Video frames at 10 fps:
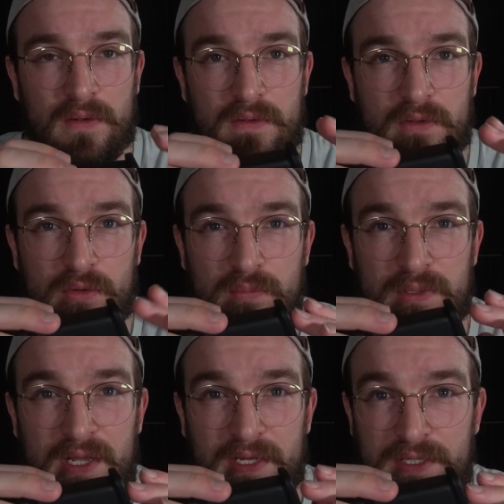little
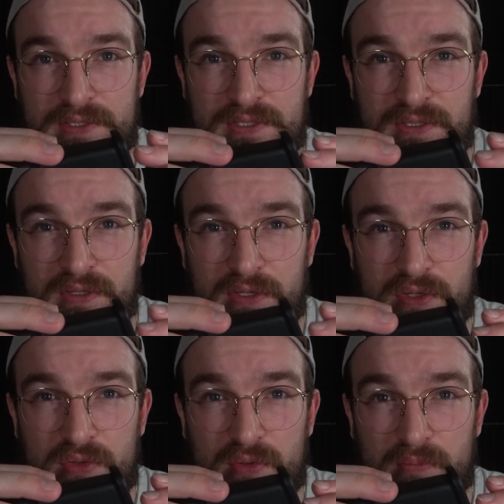plates that
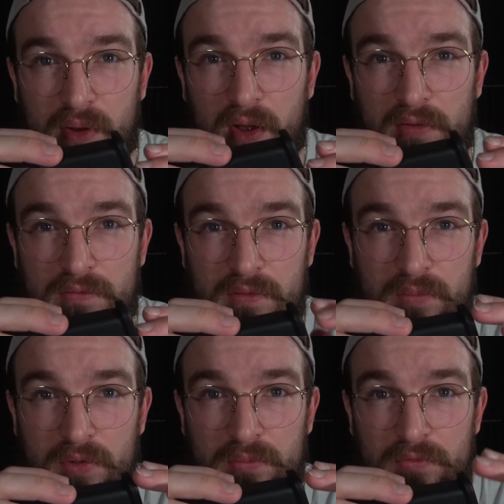you can buy for the
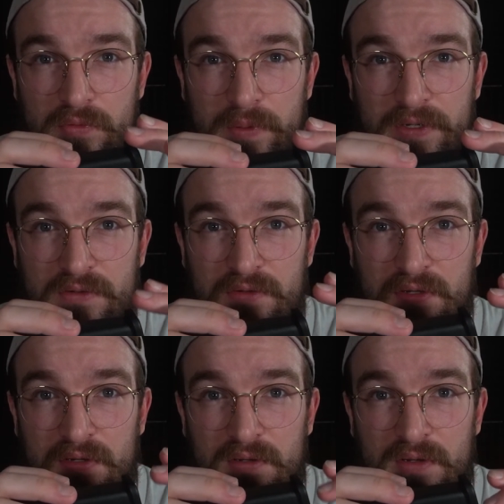bottom of your
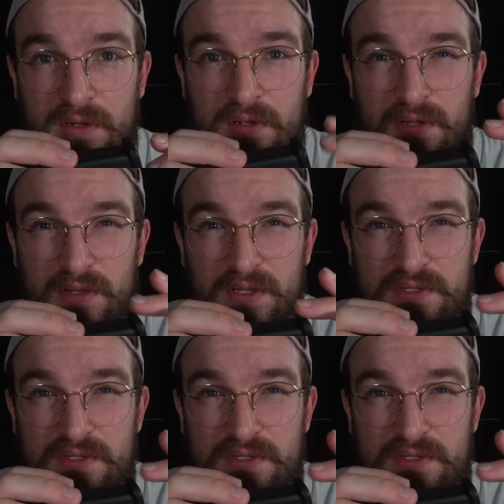magazine that